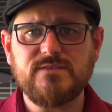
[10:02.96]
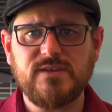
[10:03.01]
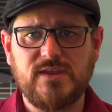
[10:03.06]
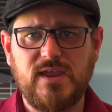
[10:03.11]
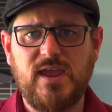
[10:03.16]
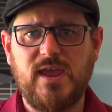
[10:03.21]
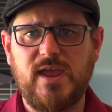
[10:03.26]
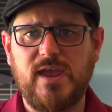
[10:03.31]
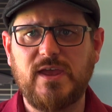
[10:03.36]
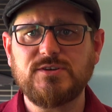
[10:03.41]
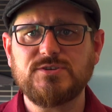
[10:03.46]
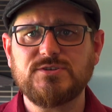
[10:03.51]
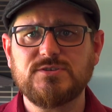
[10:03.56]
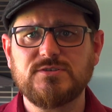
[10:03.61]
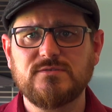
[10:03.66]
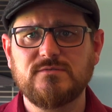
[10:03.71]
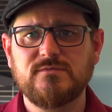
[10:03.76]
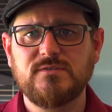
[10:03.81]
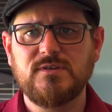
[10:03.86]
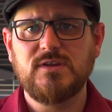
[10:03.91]
the cash,
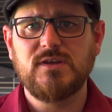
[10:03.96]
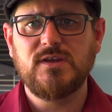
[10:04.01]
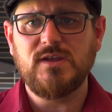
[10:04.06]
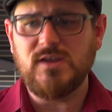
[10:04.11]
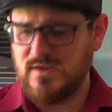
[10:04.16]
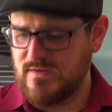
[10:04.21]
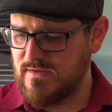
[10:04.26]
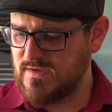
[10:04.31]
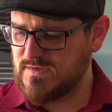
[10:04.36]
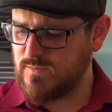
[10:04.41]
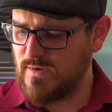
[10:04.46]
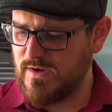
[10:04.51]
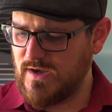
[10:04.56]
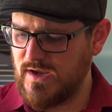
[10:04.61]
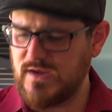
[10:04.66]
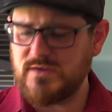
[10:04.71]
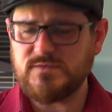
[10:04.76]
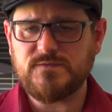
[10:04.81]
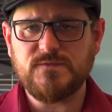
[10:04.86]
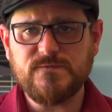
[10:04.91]
this one
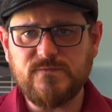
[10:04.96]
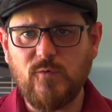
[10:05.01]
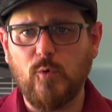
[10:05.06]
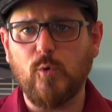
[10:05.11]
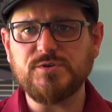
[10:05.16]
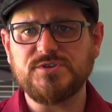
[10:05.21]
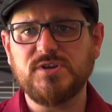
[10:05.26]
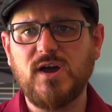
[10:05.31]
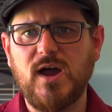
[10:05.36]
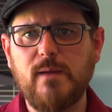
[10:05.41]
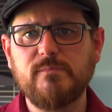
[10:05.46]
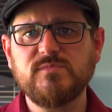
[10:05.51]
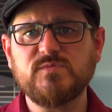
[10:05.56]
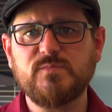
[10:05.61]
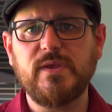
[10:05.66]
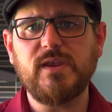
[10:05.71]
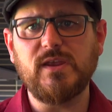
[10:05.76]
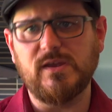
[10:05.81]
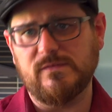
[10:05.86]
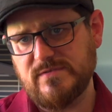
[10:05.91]
here is 4 times
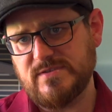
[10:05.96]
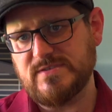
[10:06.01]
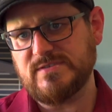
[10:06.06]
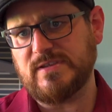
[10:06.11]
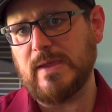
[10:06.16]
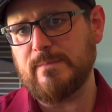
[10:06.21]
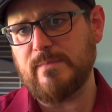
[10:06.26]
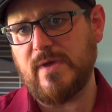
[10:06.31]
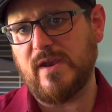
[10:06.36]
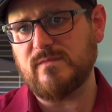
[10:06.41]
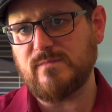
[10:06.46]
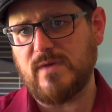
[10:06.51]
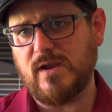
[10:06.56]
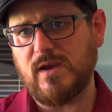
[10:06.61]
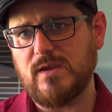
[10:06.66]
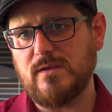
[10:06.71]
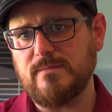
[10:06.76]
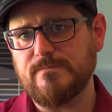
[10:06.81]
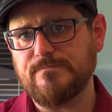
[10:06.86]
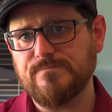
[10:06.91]
bigger for the same amount of
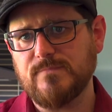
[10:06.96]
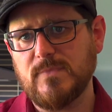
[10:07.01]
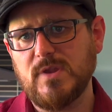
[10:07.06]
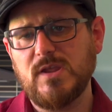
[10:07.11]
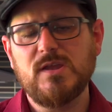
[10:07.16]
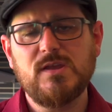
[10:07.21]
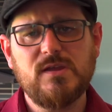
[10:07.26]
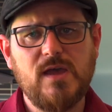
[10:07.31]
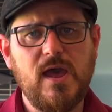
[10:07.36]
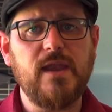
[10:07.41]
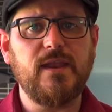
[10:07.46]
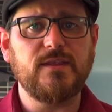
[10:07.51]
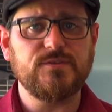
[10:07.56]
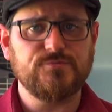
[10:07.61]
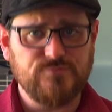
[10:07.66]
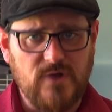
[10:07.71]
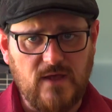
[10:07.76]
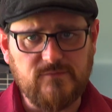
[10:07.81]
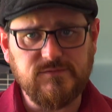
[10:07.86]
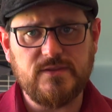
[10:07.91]
money, and
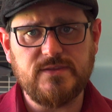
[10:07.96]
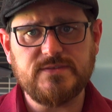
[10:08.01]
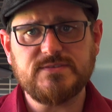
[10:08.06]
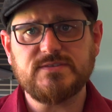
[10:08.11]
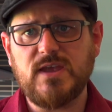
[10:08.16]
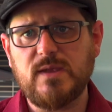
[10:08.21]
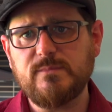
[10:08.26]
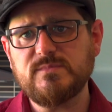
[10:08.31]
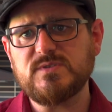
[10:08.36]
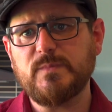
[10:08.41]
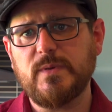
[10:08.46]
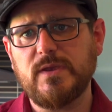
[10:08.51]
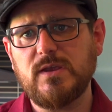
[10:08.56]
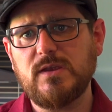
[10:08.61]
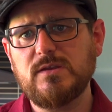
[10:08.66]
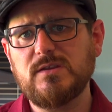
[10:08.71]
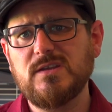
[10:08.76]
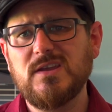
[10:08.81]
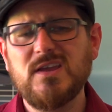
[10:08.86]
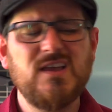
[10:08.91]
it's roughly the same
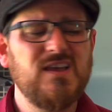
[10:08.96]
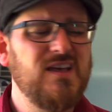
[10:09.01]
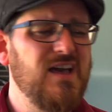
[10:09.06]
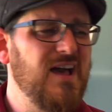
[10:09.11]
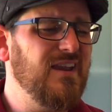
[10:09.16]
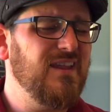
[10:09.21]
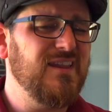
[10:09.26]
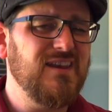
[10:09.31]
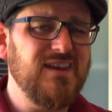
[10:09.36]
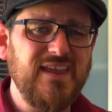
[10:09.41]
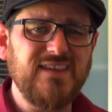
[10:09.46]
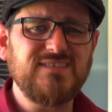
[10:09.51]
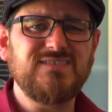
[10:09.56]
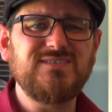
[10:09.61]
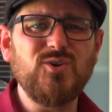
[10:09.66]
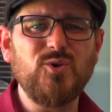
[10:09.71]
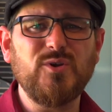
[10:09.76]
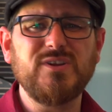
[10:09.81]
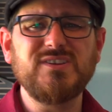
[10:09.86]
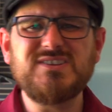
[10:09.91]
speed. And unless
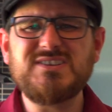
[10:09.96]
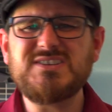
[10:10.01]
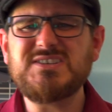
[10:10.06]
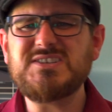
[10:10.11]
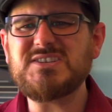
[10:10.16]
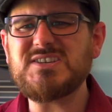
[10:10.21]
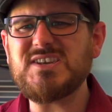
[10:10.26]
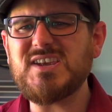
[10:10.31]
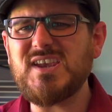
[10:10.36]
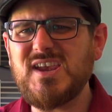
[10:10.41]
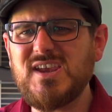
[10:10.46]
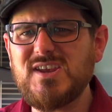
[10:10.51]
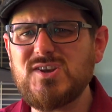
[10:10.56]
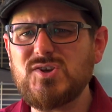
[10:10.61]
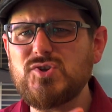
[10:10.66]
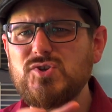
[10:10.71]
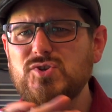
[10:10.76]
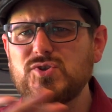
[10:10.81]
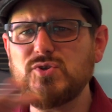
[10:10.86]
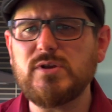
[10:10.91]
you're
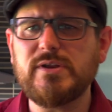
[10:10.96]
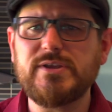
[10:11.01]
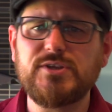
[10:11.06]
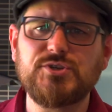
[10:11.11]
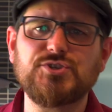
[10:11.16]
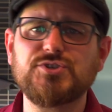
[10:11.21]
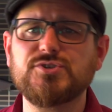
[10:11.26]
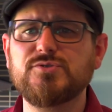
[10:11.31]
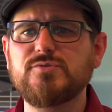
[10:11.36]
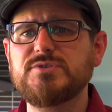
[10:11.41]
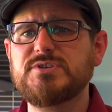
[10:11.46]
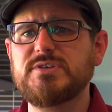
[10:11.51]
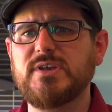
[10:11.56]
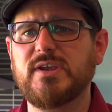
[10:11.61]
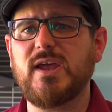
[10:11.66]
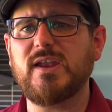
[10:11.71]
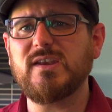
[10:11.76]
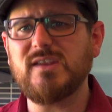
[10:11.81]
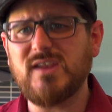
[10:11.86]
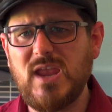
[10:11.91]
continually
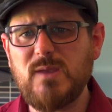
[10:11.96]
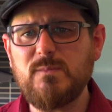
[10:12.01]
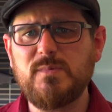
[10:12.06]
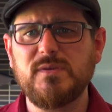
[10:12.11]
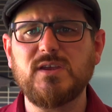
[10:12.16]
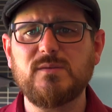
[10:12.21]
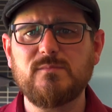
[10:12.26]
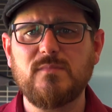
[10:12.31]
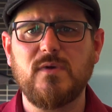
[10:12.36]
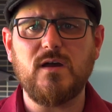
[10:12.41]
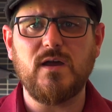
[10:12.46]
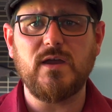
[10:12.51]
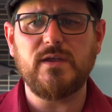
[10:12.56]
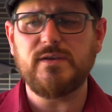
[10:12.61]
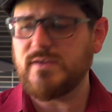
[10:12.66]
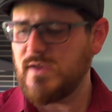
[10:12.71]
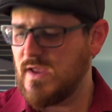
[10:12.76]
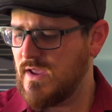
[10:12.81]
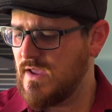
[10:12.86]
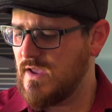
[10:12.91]
shooting, and keeping in mind